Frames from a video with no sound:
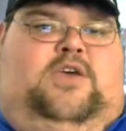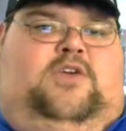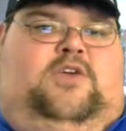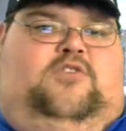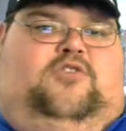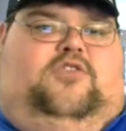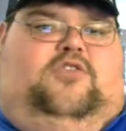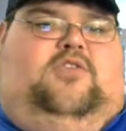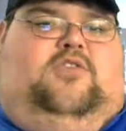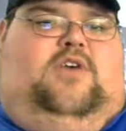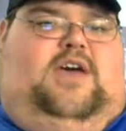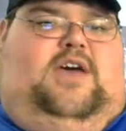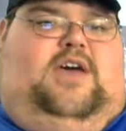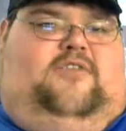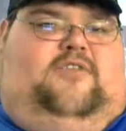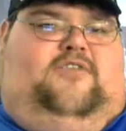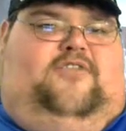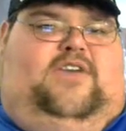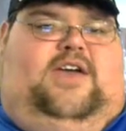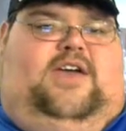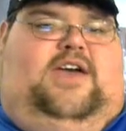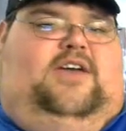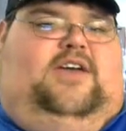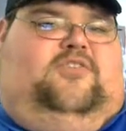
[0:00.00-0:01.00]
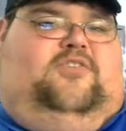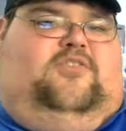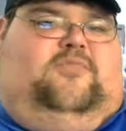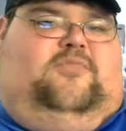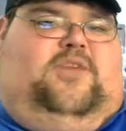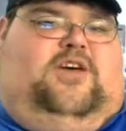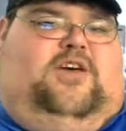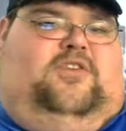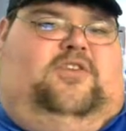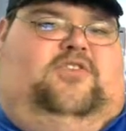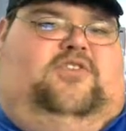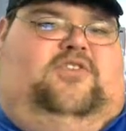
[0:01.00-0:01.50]
So you'll have X
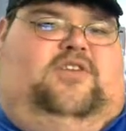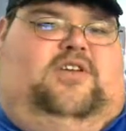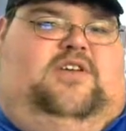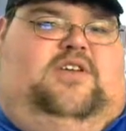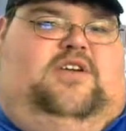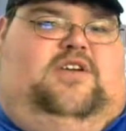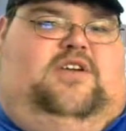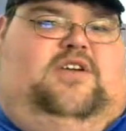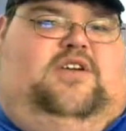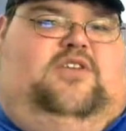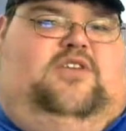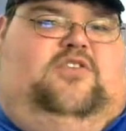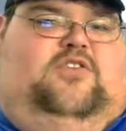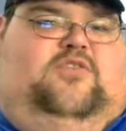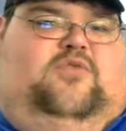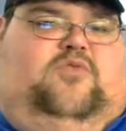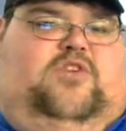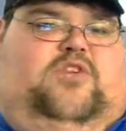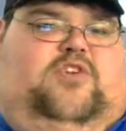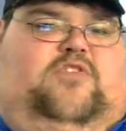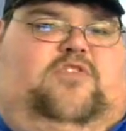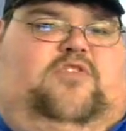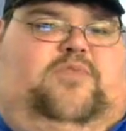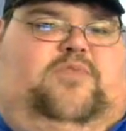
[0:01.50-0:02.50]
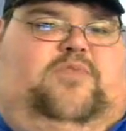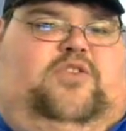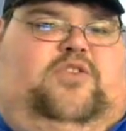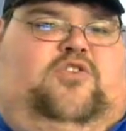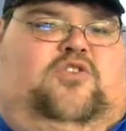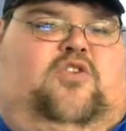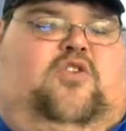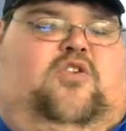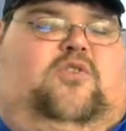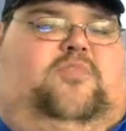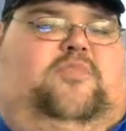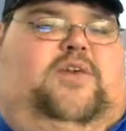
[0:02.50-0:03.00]
amount of scenarios where you've been
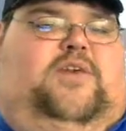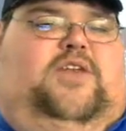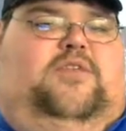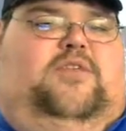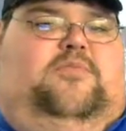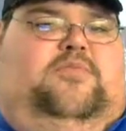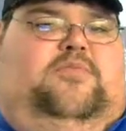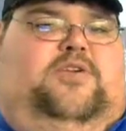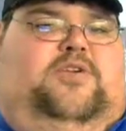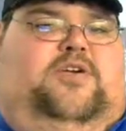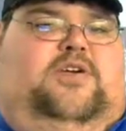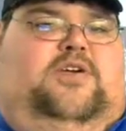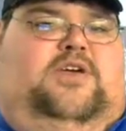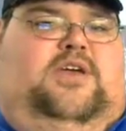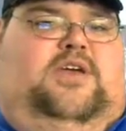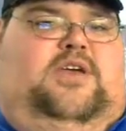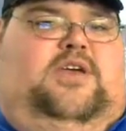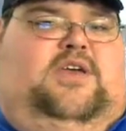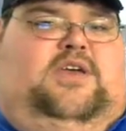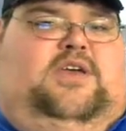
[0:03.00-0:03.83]
told by the book,